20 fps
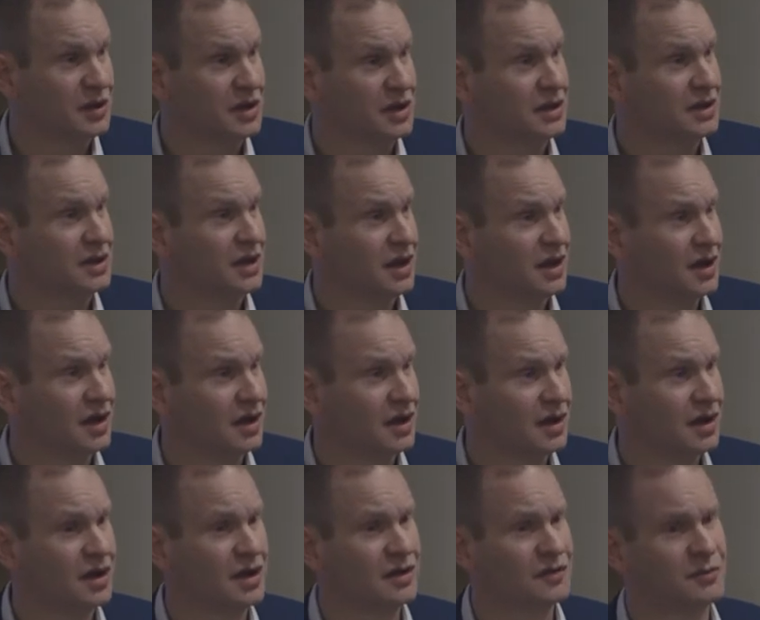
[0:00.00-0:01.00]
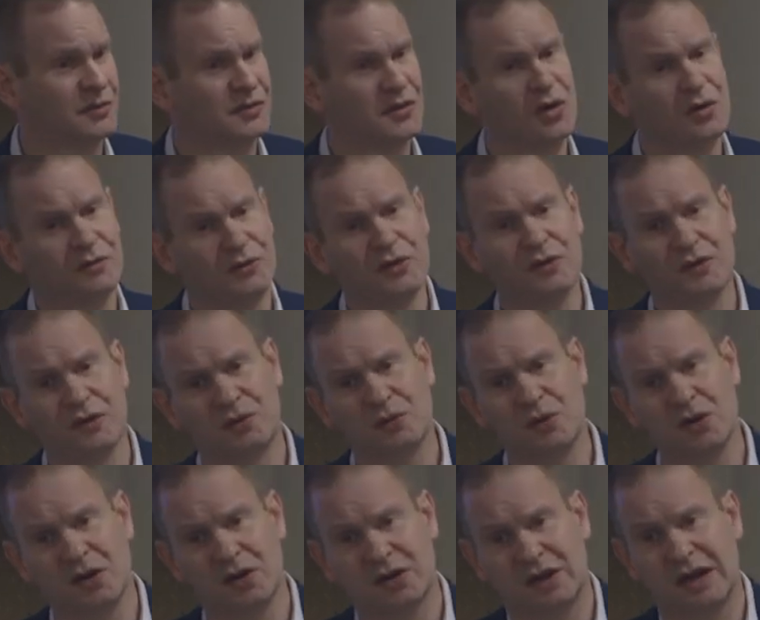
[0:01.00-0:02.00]
we, as a result of doing this
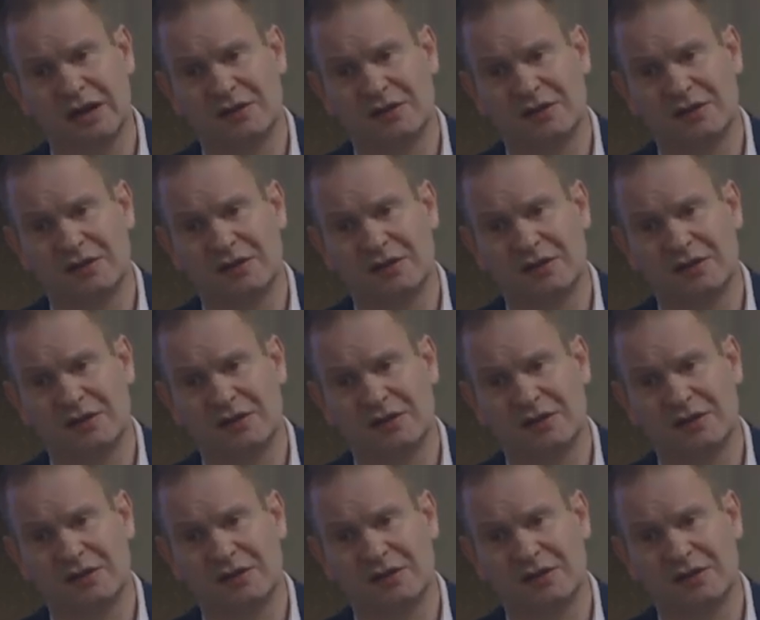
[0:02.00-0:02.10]
work,